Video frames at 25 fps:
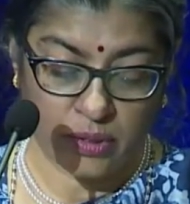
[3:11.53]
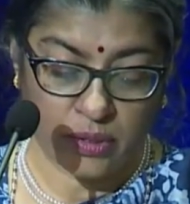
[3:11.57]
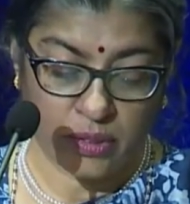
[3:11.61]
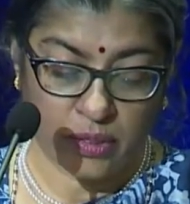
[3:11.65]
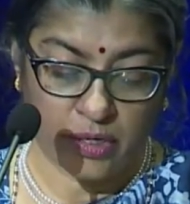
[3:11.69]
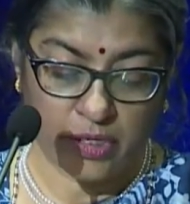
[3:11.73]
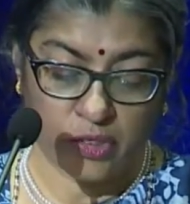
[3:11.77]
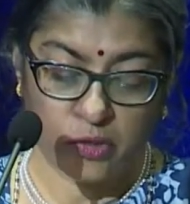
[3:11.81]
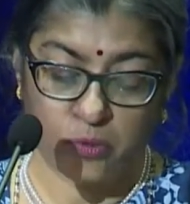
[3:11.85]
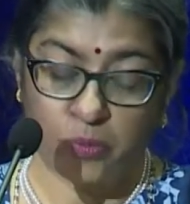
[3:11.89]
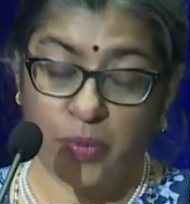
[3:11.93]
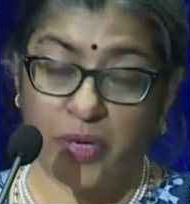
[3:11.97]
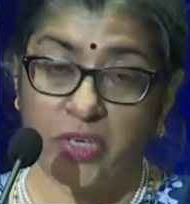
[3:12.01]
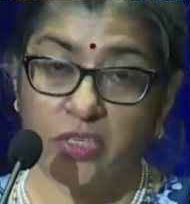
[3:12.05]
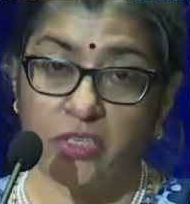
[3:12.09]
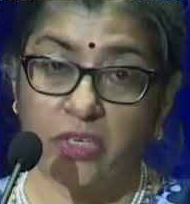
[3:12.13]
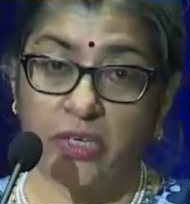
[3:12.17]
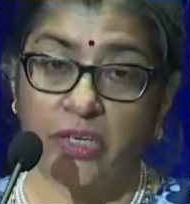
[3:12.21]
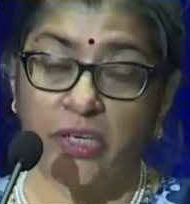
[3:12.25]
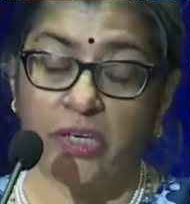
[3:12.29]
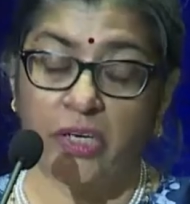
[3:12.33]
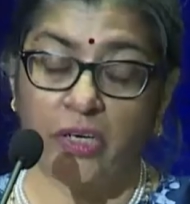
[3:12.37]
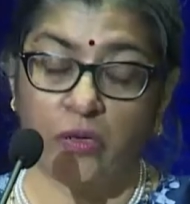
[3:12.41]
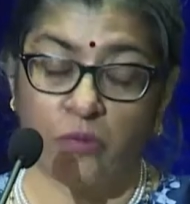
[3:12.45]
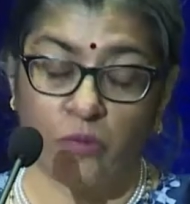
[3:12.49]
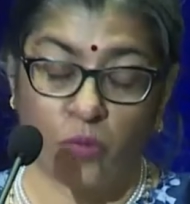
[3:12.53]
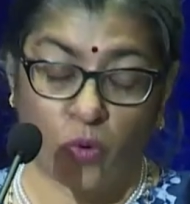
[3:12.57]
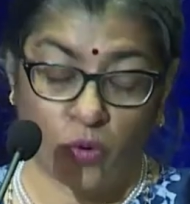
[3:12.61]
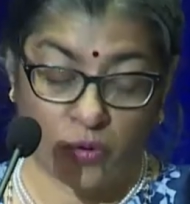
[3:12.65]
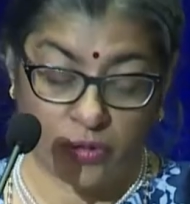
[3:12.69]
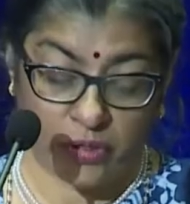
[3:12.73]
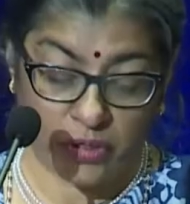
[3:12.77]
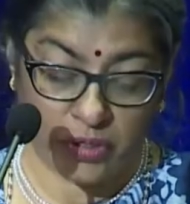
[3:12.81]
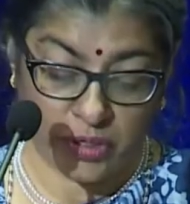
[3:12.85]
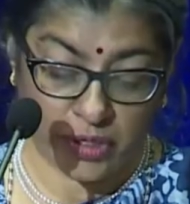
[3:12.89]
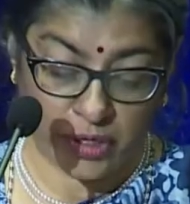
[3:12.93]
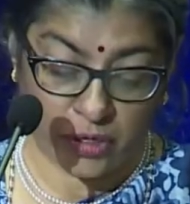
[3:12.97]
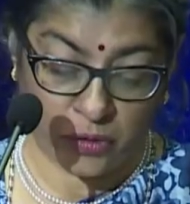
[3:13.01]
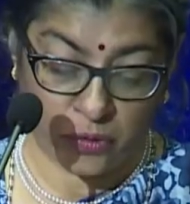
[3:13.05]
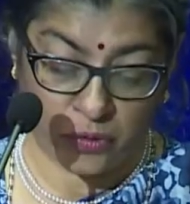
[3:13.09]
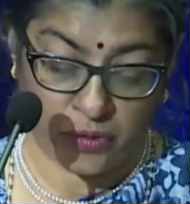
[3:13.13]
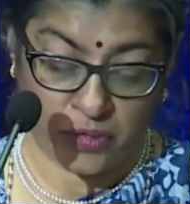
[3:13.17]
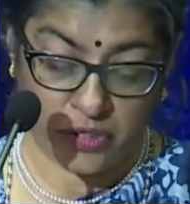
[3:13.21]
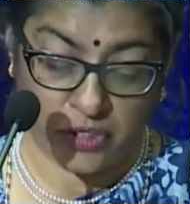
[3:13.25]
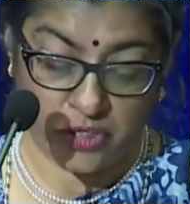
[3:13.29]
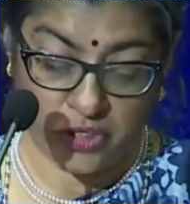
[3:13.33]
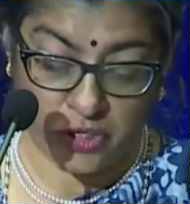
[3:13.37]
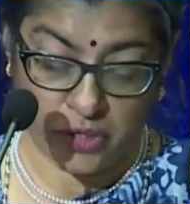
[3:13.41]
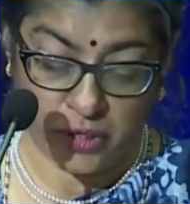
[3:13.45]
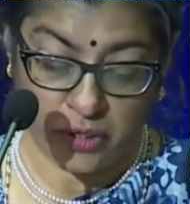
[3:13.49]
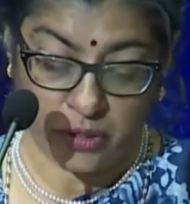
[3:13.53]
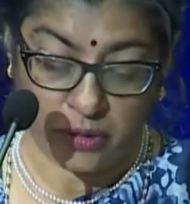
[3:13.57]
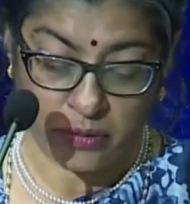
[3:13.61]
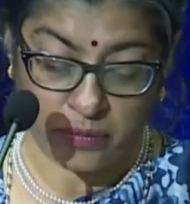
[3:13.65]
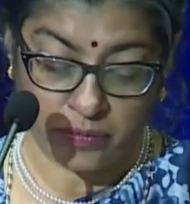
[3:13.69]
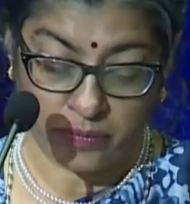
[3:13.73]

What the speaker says: especially in modern-day Odisha,